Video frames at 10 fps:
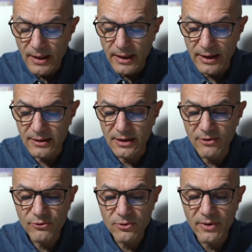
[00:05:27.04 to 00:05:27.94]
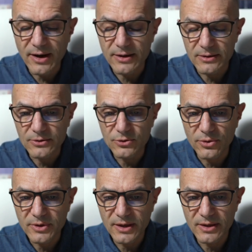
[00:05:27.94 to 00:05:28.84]
And if you are
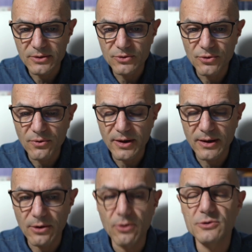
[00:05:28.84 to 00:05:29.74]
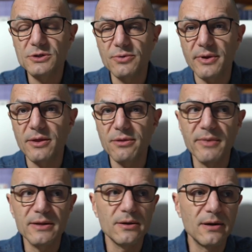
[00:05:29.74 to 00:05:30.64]
talking to a low strength
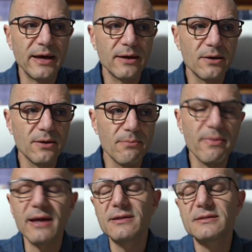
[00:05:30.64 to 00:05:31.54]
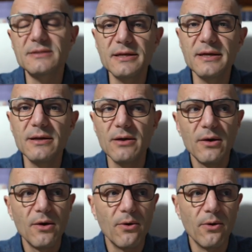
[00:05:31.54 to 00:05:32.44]
metal like mild steel
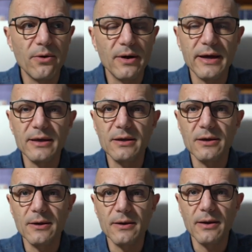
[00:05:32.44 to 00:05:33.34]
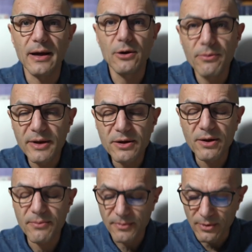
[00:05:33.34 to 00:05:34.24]
or like
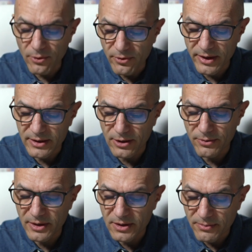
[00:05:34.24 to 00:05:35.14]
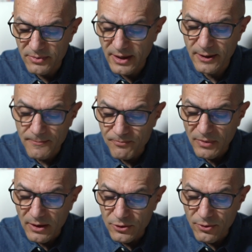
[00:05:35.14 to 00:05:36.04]
aluminum, low grade aluminum, then
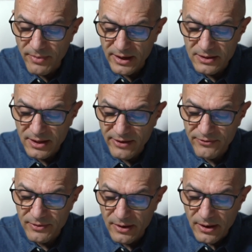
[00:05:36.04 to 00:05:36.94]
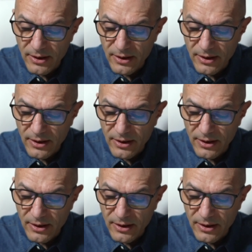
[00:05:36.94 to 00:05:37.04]
you might have